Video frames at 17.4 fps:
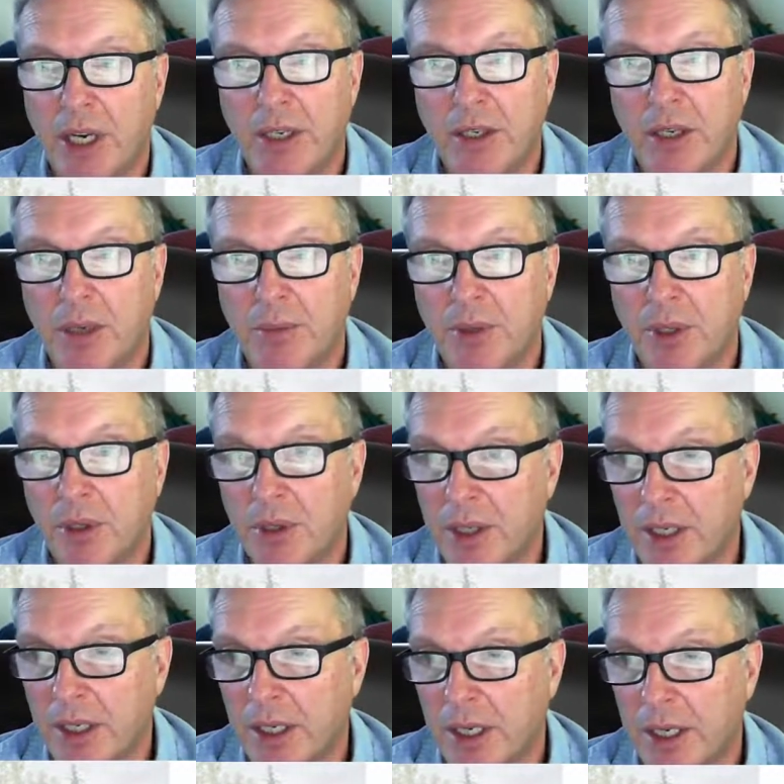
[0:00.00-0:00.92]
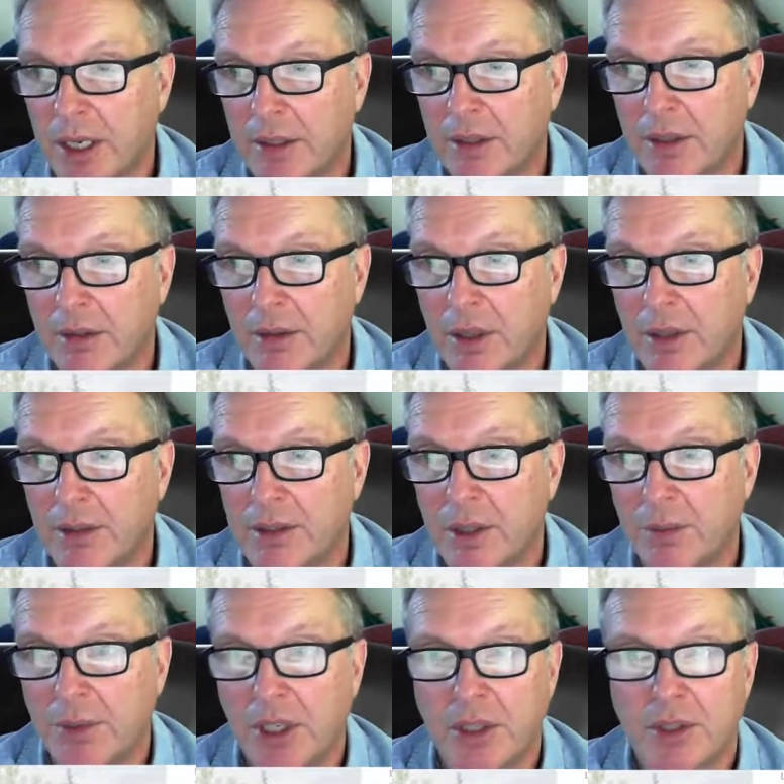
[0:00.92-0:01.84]
that you might not be looking at
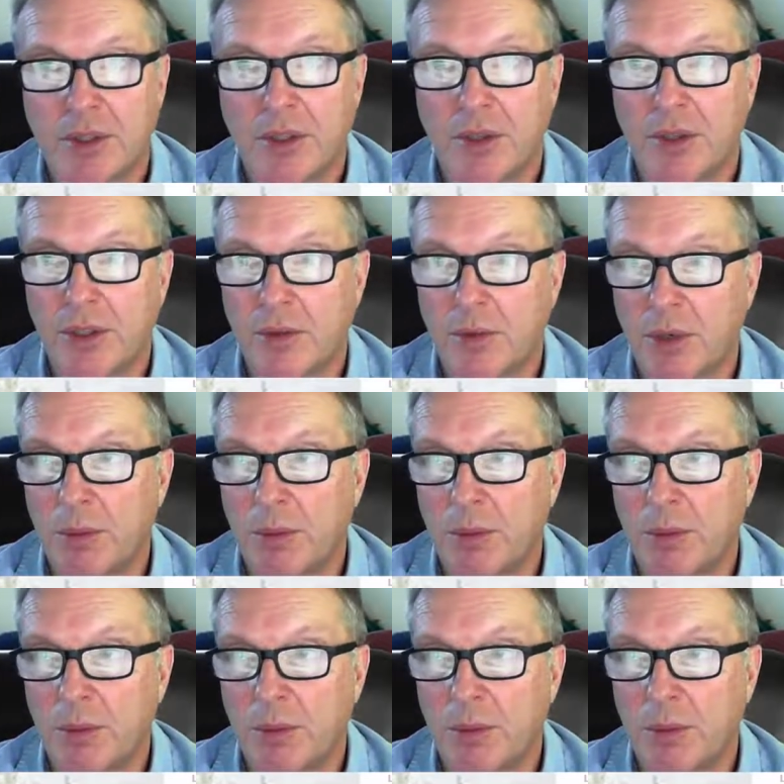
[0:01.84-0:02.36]
something